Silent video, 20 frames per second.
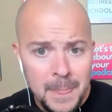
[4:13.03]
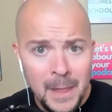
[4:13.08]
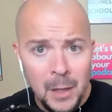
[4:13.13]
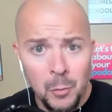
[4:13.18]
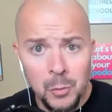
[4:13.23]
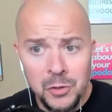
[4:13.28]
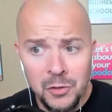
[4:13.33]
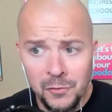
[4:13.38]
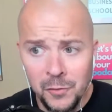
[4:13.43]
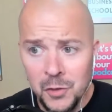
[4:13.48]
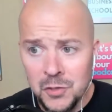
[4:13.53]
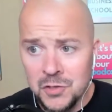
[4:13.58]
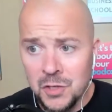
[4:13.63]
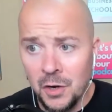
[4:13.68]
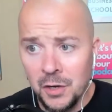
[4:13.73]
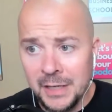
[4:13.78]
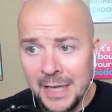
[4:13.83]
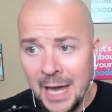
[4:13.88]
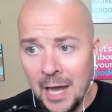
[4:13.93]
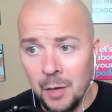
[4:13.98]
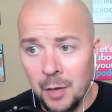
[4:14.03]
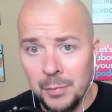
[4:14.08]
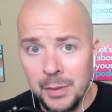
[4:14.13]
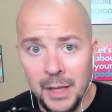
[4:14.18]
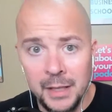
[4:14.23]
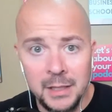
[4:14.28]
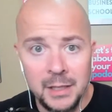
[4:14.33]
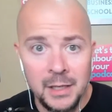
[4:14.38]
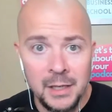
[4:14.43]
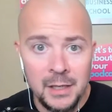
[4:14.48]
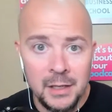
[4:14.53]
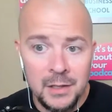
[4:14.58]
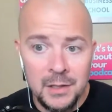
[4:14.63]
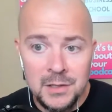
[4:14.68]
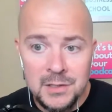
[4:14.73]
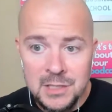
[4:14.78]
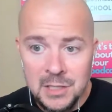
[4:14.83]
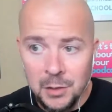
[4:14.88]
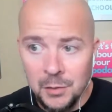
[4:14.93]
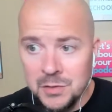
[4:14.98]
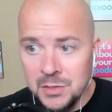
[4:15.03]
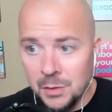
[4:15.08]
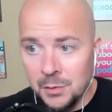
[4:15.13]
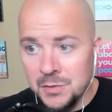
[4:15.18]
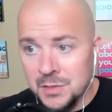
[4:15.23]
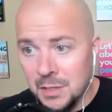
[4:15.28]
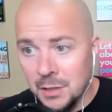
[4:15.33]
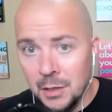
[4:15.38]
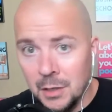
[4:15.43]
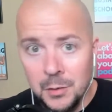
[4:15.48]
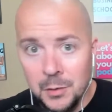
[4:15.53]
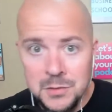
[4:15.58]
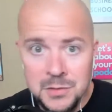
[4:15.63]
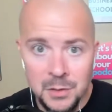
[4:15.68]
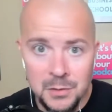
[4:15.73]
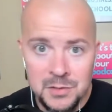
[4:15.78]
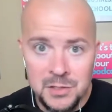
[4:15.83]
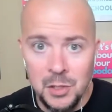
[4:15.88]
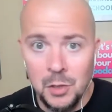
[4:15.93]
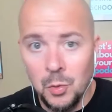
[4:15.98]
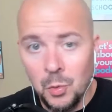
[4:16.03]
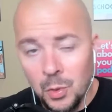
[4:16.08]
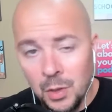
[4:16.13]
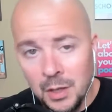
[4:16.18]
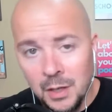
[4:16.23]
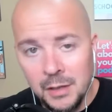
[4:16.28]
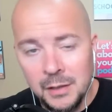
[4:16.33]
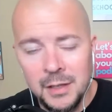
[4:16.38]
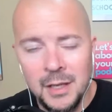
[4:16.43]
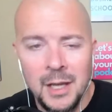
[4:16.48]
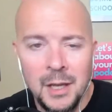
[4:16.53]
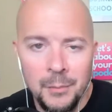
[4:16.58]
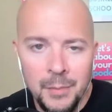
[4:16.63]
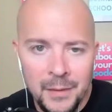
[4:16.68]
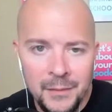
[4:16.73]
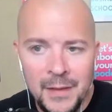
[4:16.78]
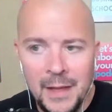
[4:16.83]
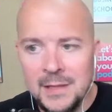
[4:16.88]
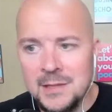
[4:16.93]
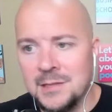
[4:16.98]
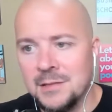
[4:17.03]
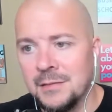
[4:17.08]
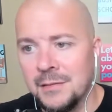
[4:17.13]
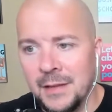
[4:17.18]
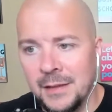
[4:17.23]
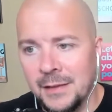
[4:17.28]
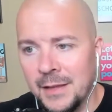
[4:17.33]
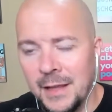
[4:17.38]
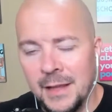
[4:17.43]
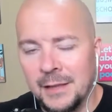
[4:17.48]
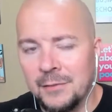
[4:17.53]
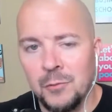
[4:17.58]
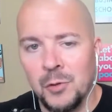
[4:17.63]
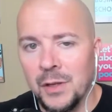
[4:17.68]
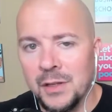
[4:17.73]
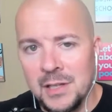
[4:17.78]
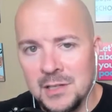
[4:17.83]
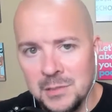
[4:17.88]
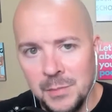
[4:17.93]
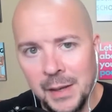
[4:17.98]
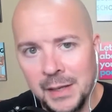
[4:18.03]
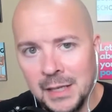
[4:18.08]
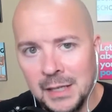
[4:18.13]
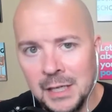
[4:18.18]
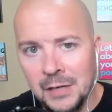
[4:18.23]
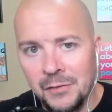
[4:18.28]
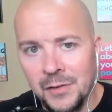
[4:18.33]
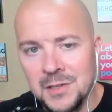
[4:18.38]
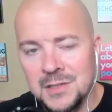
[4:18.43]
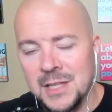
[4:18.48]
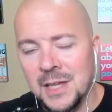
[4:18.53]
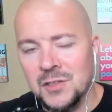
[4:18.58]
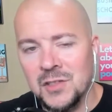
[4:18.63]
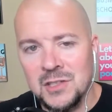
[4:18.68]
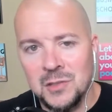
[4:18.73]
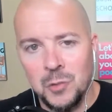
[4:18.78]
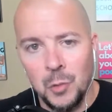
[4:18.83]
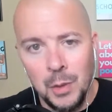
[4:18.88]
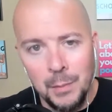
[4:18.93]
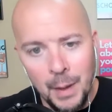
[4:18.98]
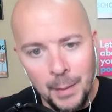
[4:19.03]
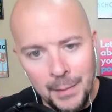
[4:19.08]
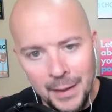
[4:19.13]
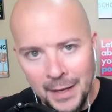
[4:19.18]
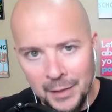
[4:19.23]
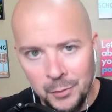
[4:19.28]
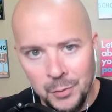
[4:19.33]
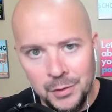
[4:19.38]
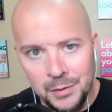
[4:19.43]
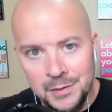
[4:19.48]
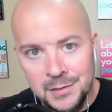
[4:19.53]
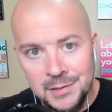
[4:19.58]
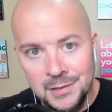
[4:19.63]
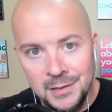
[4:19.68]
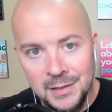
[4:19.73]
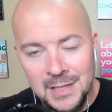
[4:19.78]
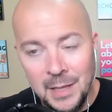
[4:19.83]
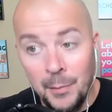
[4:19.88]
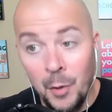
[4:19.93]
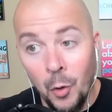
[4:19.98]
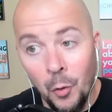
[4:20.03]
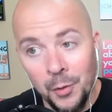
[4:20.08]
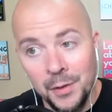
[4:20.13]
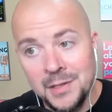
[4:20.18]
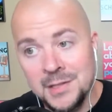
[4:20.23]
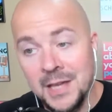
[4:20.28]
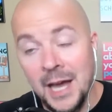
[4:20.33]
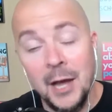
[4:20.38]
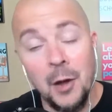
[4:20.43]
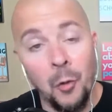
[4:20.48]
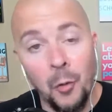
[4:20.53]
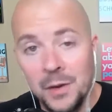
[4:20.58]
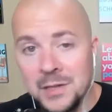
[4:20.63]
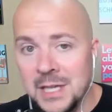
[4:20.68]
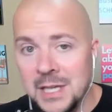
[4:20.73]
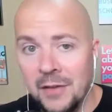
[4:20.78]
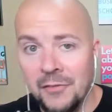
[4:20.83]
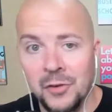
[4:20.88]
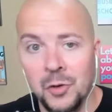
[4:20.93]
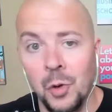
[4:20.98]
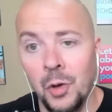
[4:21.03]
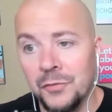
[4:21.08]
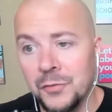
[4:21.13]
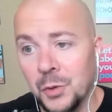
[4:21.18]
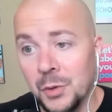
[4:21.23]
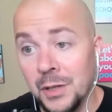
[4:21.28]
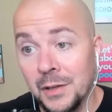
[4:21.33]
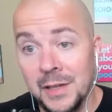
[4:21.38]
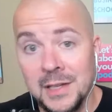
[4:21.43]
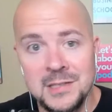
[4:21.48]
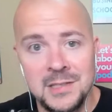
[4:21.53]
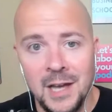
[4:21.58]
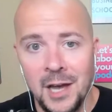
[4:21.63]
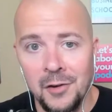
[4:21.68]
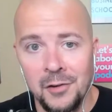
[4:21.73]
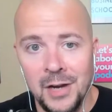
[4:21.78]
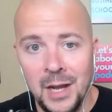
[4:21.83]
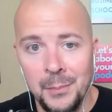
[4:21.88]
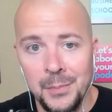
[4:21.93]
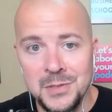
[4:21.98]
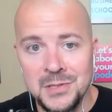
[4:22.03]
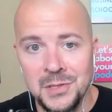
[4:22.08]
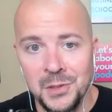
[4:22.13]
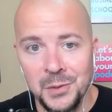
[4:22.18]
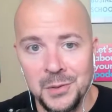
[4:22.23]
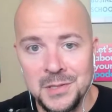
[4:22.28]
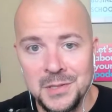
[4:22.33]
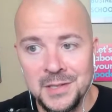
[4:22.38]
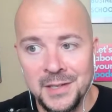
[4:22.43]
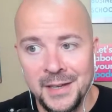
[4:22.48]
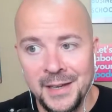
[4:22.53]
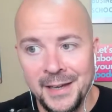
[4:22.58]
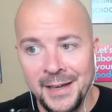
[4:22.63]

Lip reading: when you're first starting out, it'd be like 000, 001, but that really doesn't make any difference. That's just the way my mind works. Because I always have a goal of doing at least 100 episodes.